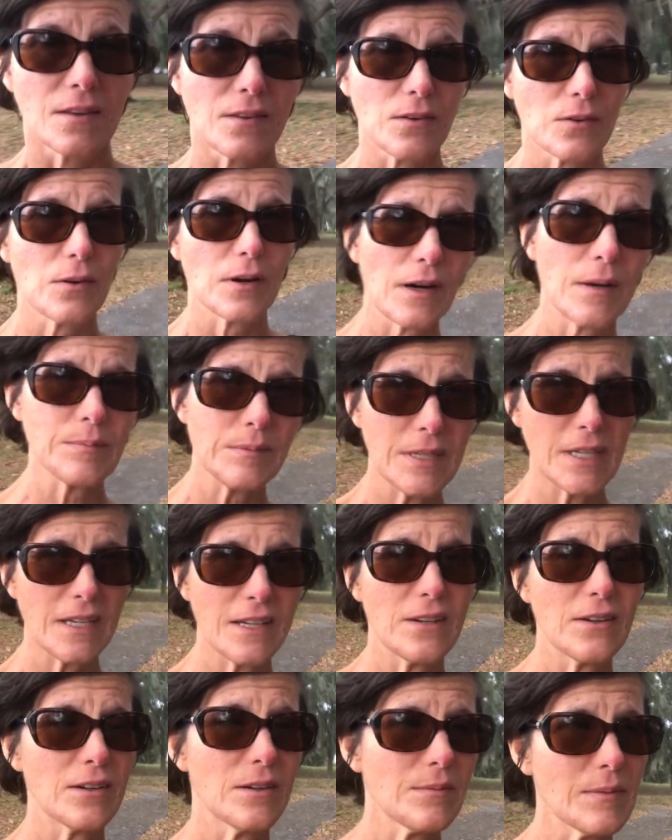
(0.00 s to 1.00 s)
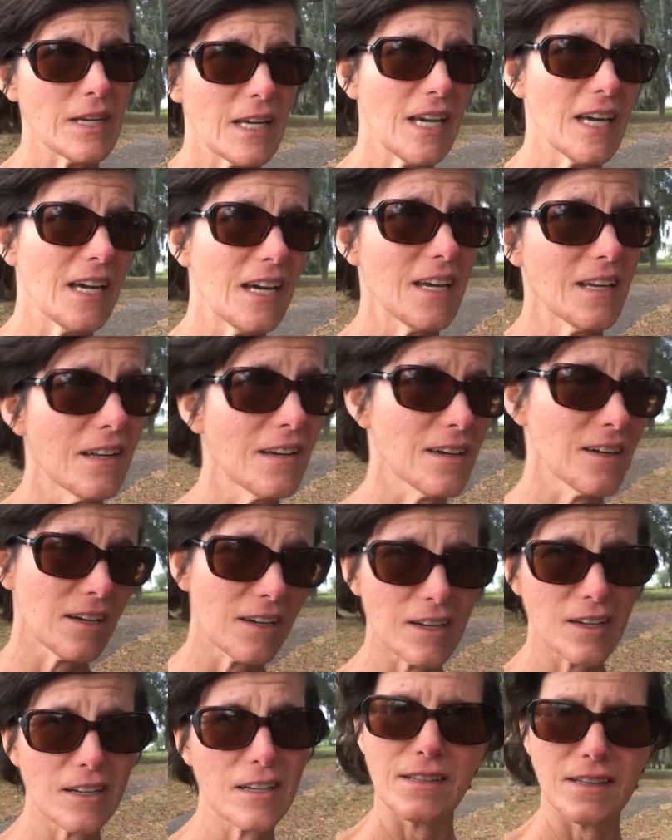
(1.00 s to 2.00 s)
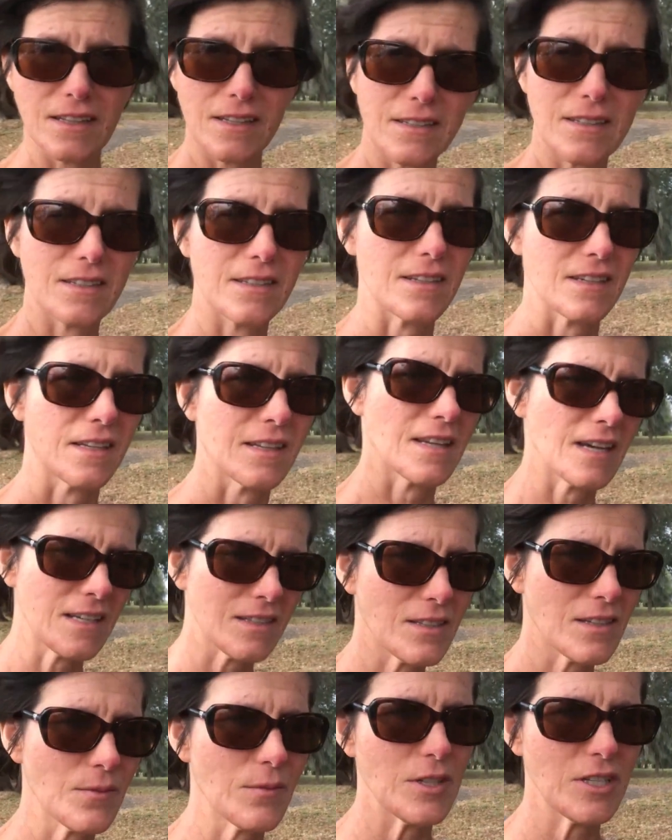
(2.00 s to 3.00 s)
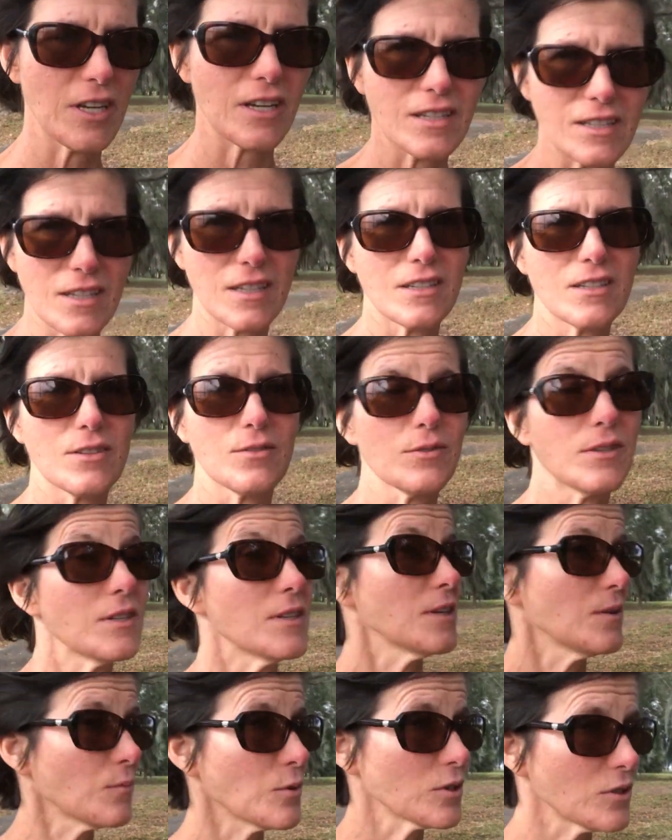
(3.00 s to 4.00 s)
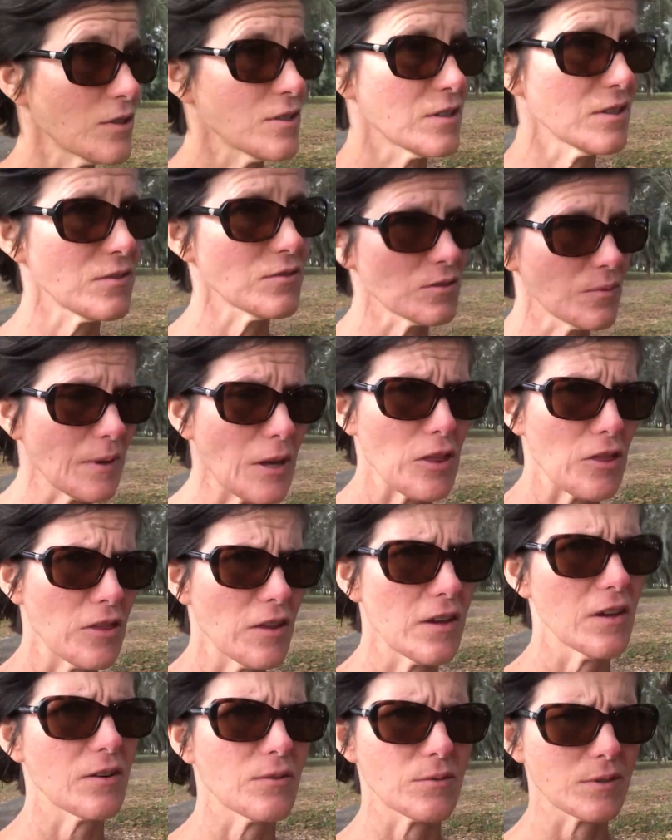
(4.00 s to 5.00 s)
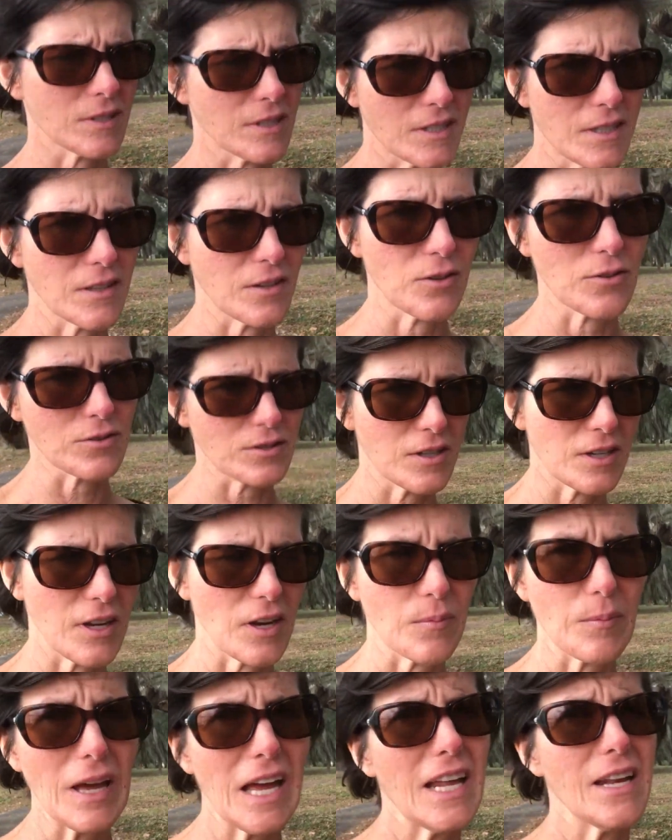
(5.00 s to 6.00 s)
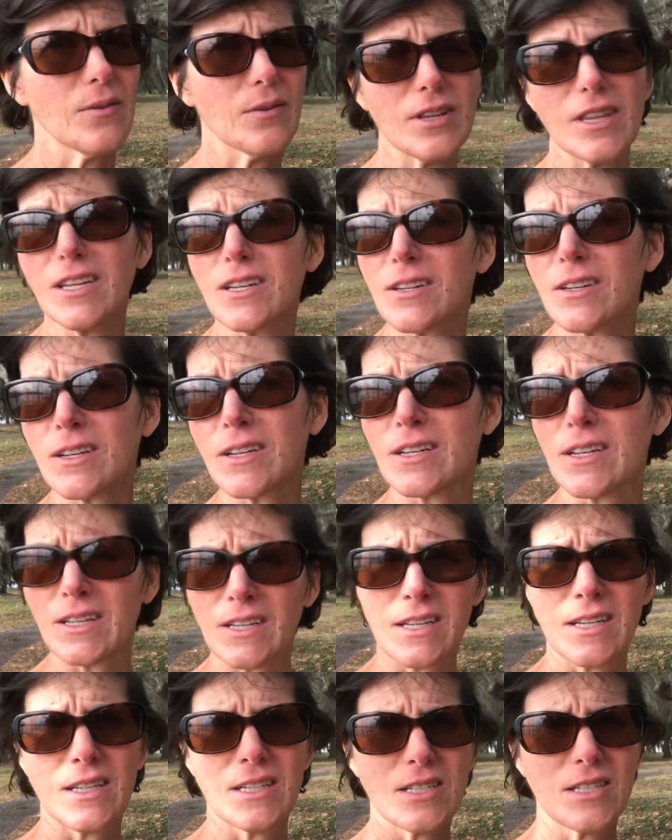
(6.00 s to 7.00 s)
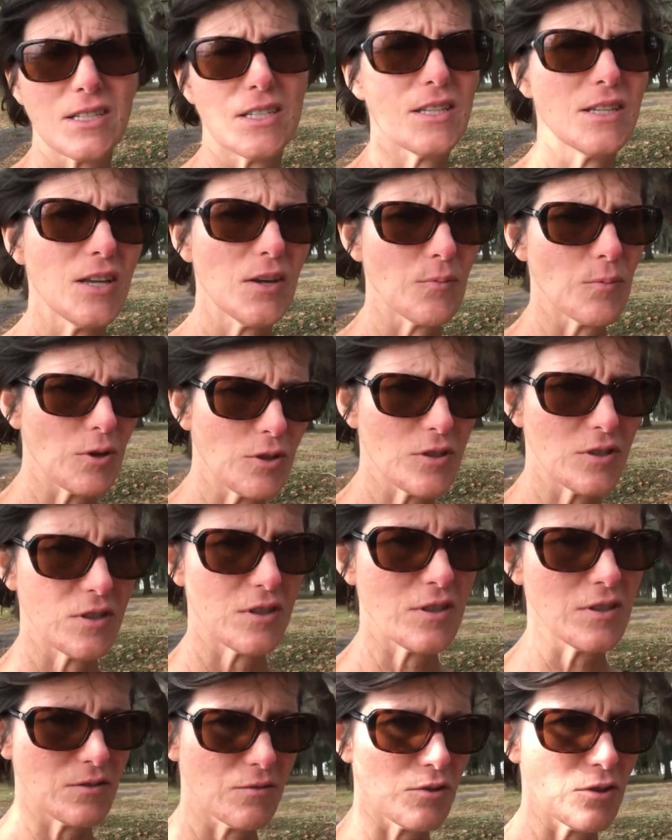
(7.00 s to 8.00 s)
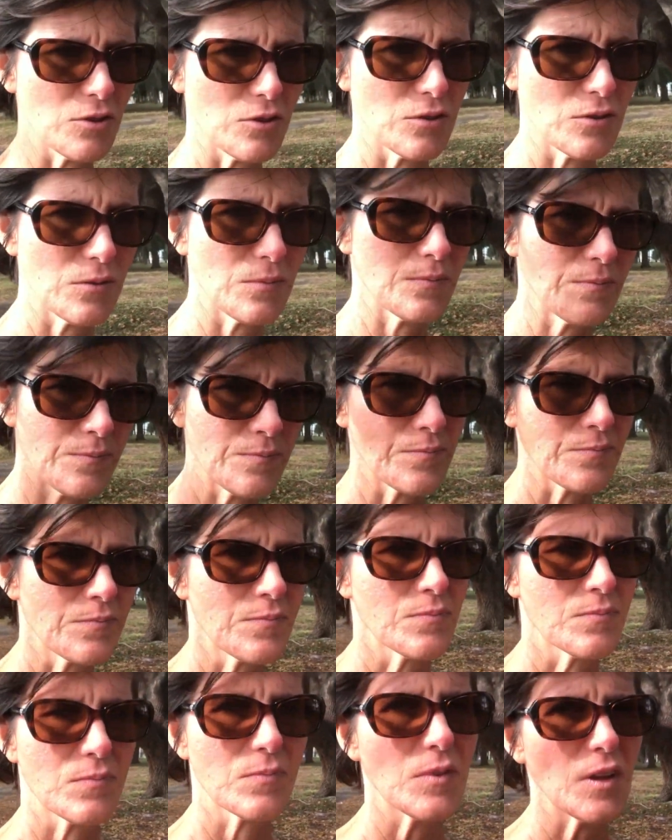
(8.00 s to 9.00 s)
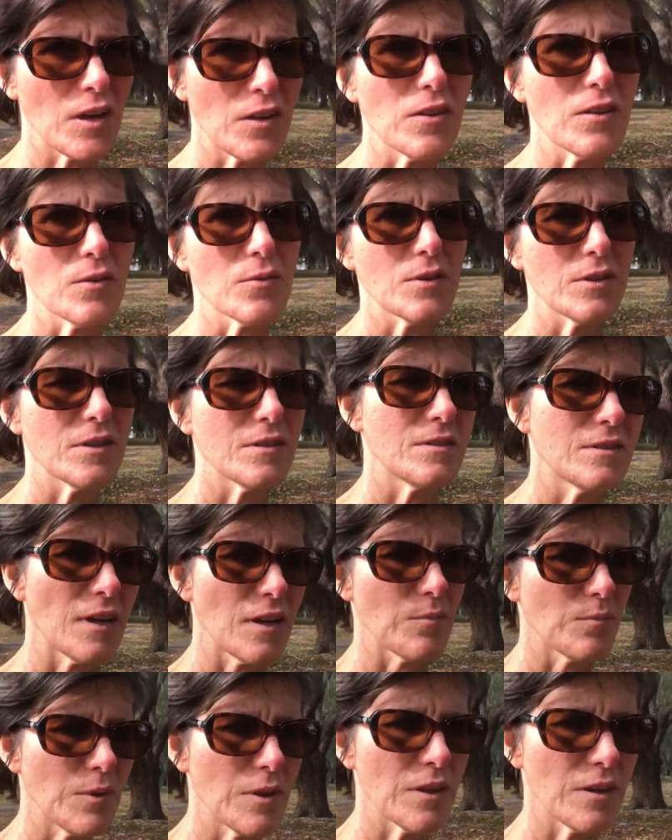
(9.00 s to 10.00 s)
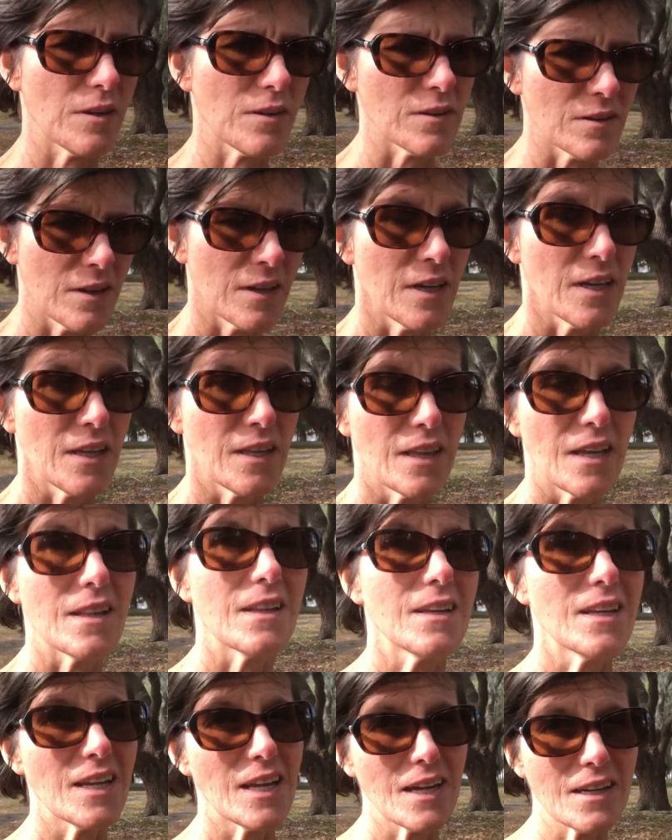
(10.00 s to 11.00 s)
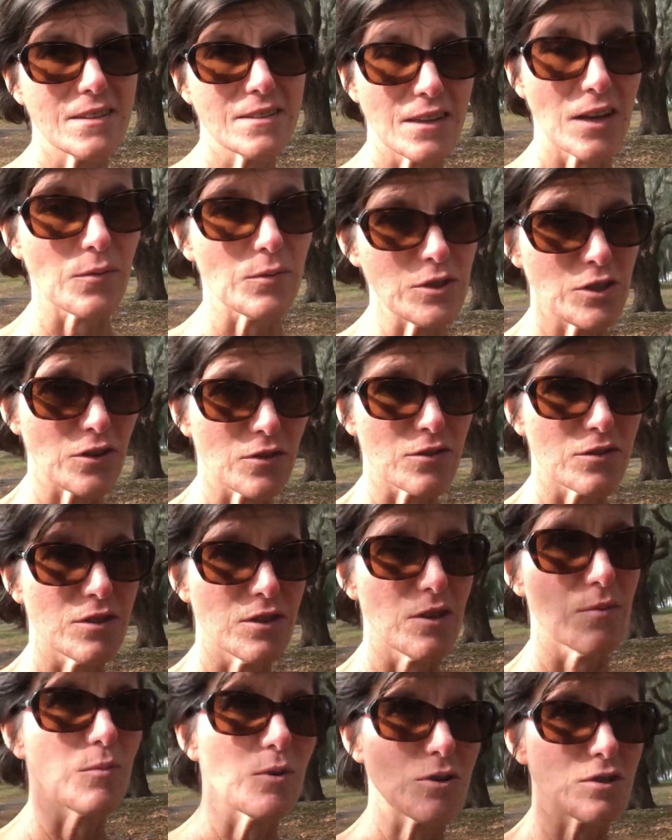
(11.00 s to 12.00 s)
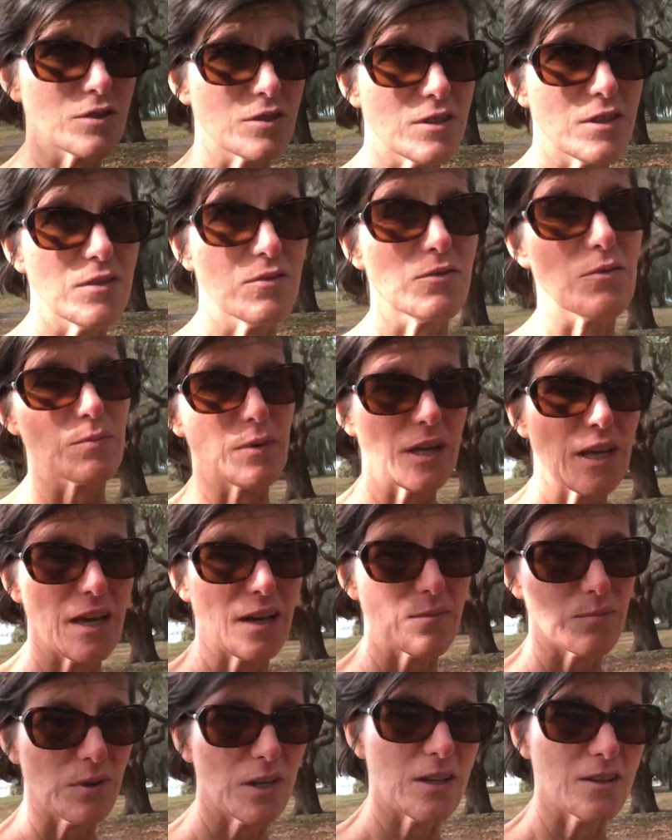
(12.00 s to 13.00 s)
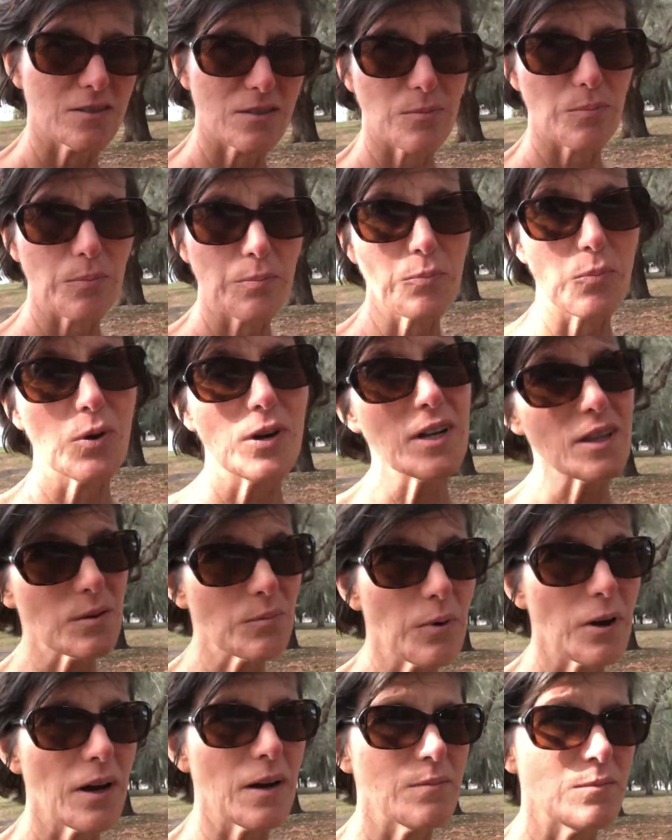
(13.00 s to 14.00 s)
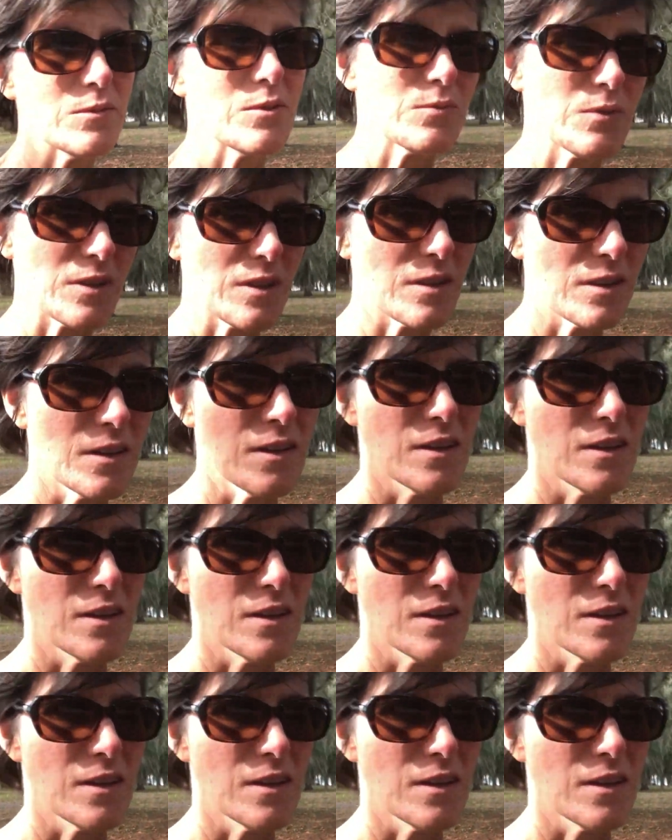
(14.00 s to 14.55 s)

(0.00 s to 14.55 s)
So update on Makenna. Let's see. Last time we checked in, she was in the emergency room, I think, or was it in the urgent care? But anyway, then she did the emergency room. I think we did tape in there. Then the next night we took her to the emergency room again because one of the problems with